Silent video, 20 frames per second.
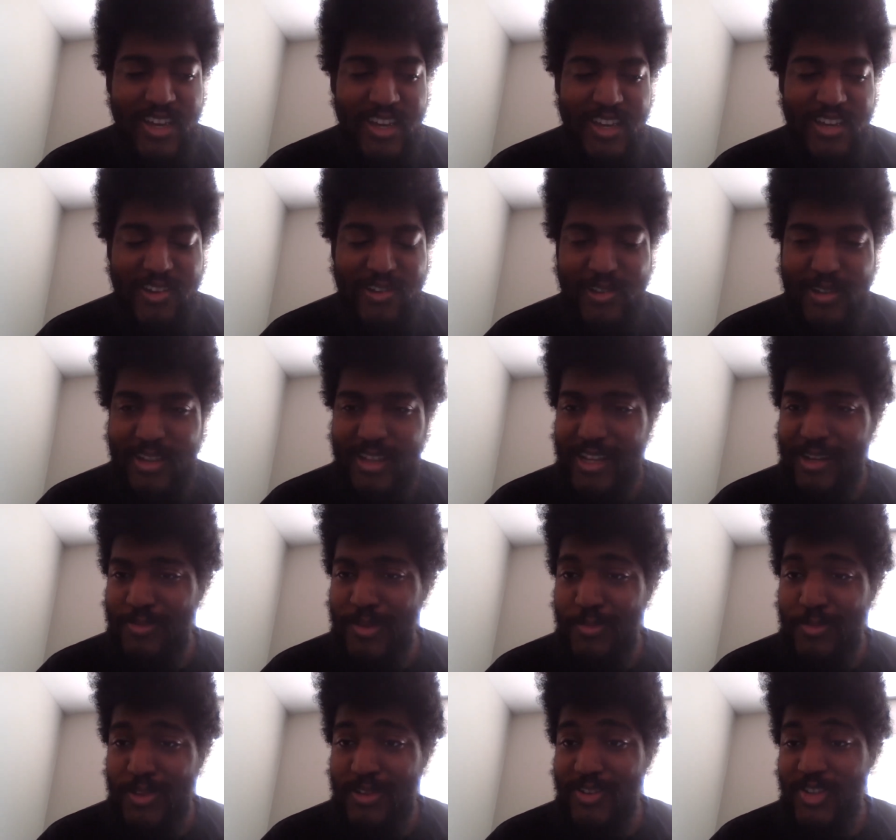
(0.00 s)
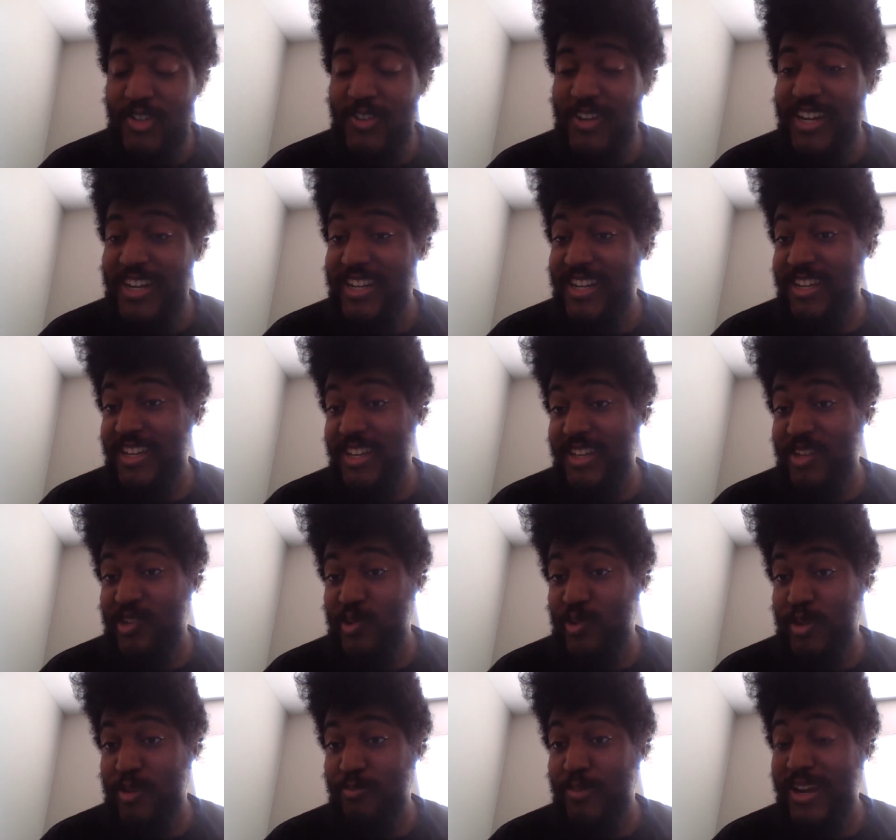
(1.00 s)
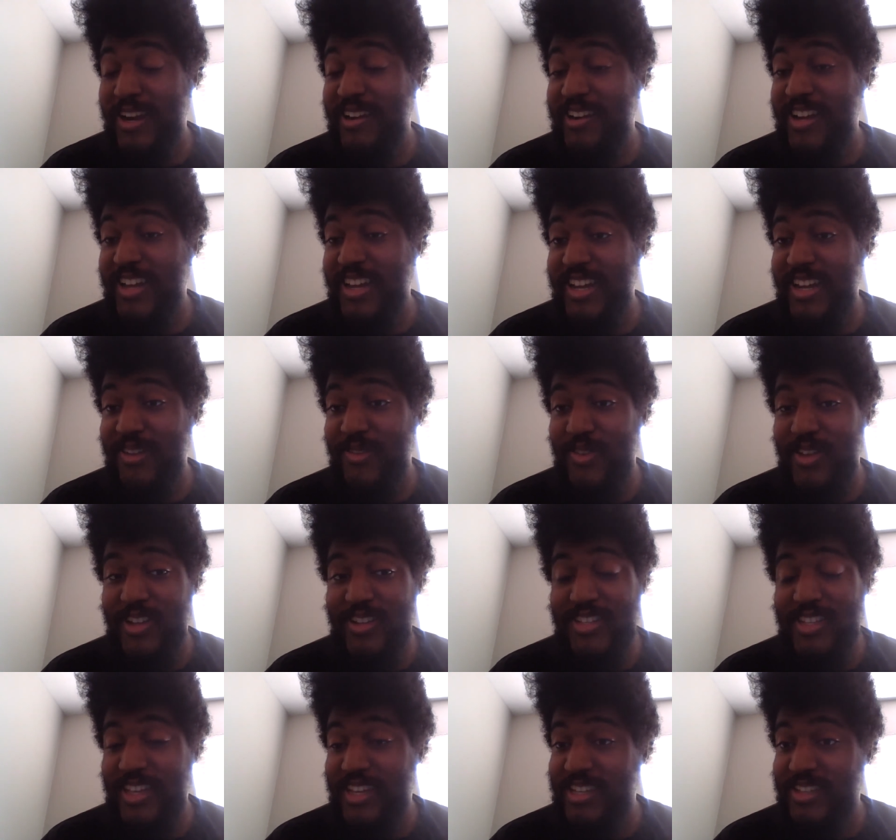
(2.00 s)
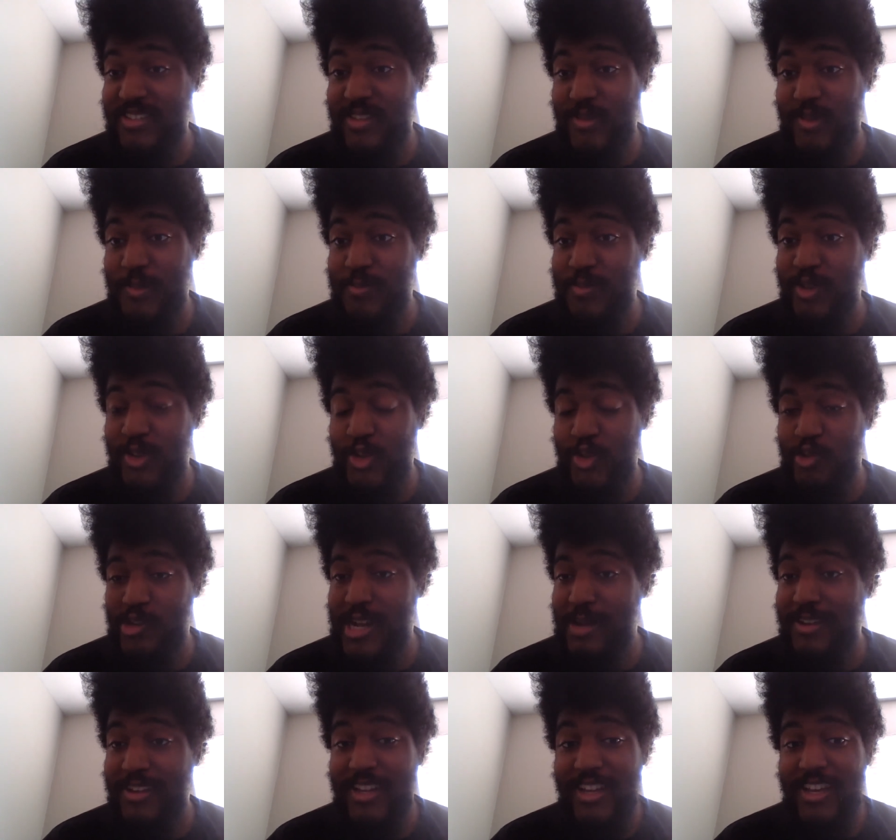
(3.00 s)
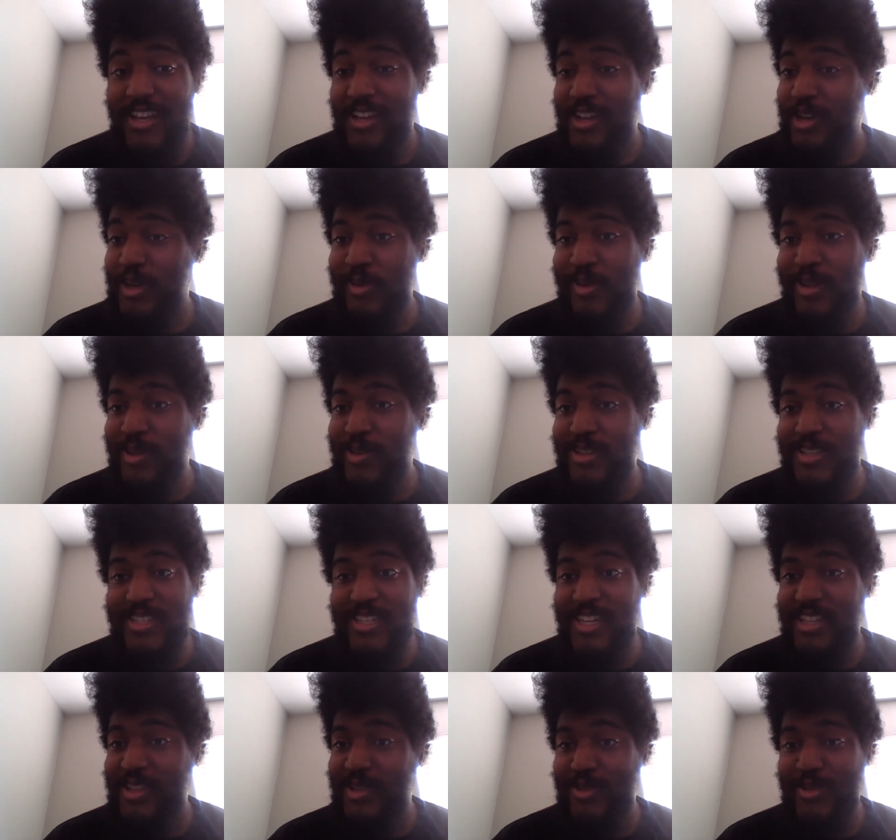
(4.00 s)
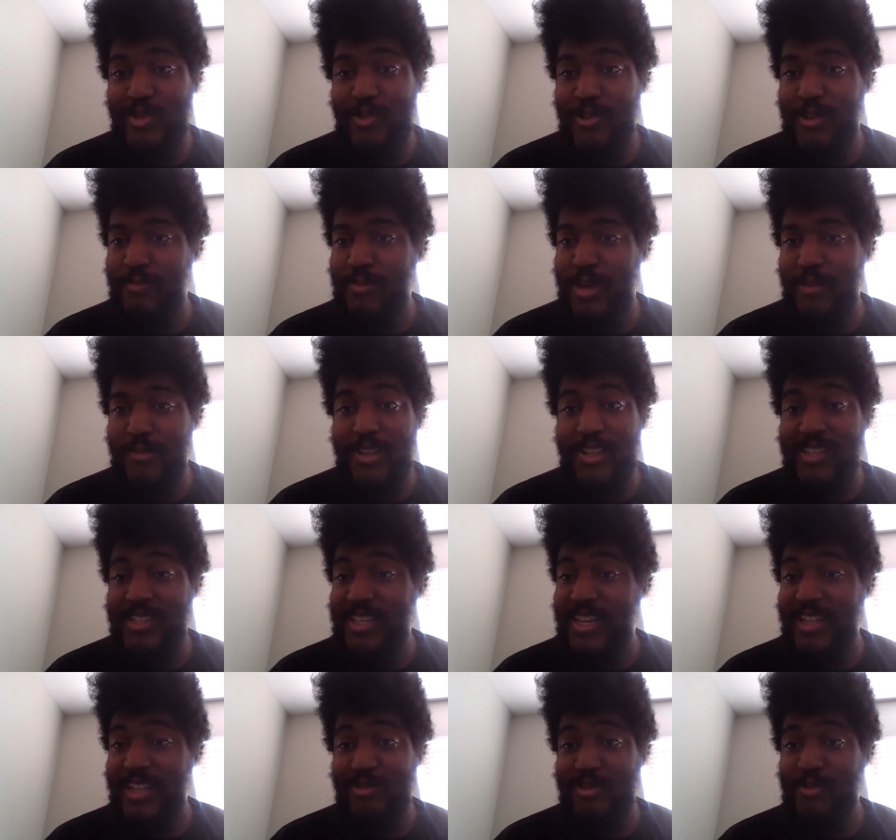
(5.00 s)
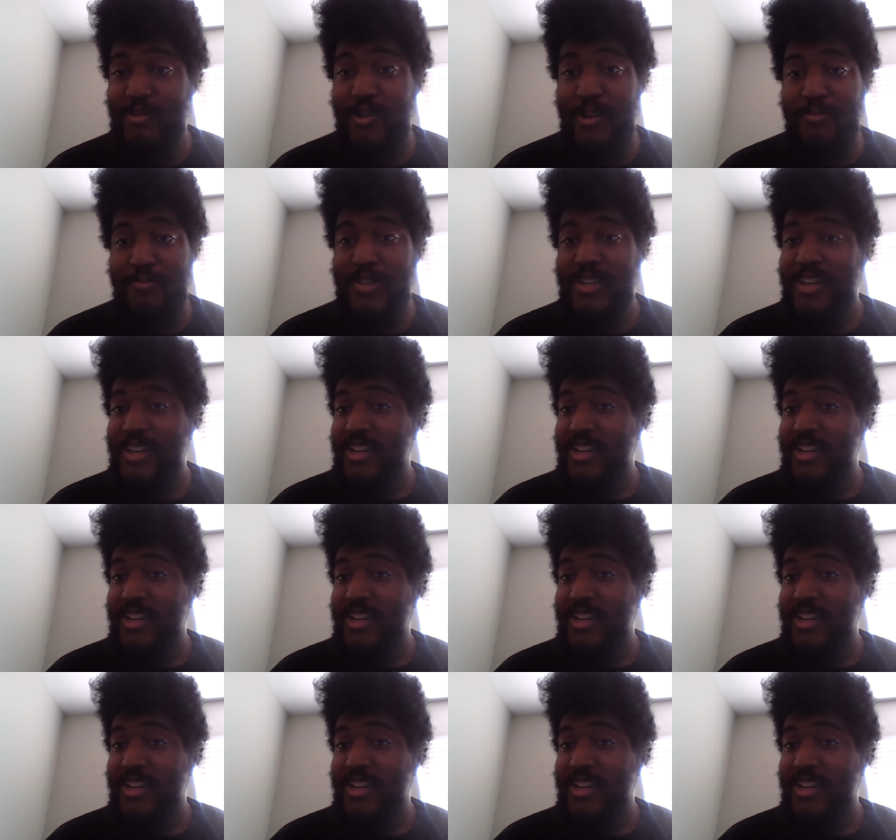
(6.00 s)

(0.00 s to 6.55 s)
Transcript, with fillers: You know, a lot of people are trying to you know compare the NFL to like a scripted drama. Oh no, this ain't no script, baby. This ain't no script.